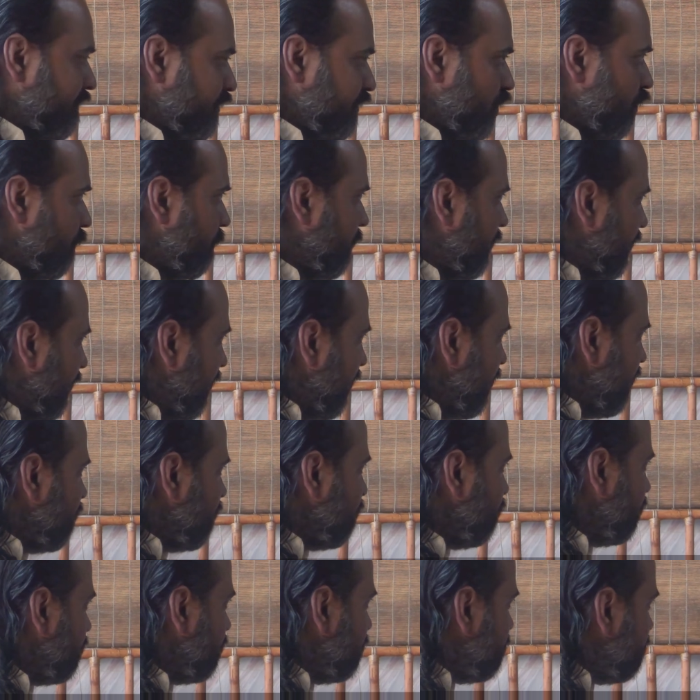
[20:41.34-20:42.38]
Have you
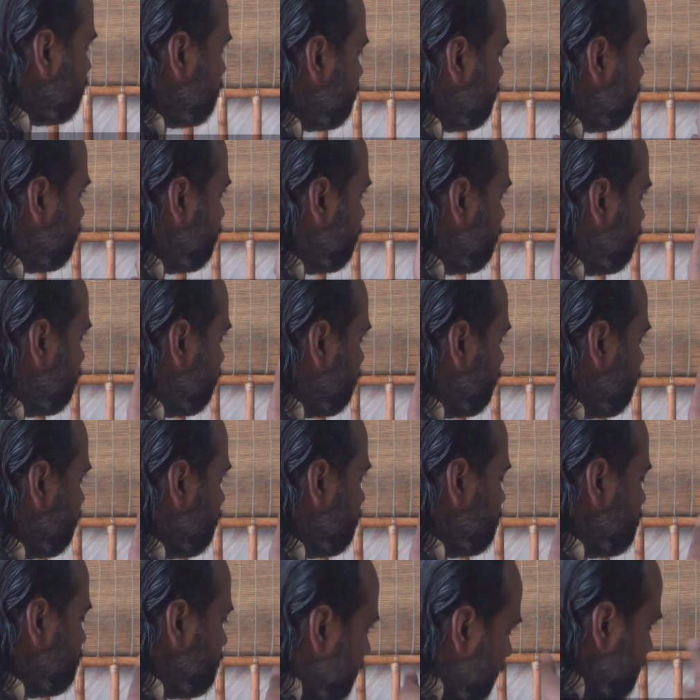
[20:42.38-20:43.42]
believed
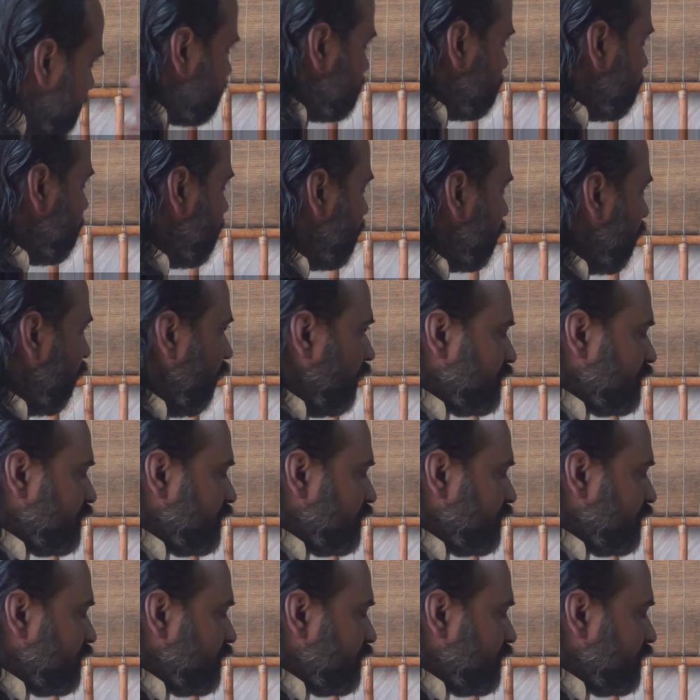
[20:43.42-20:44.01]
just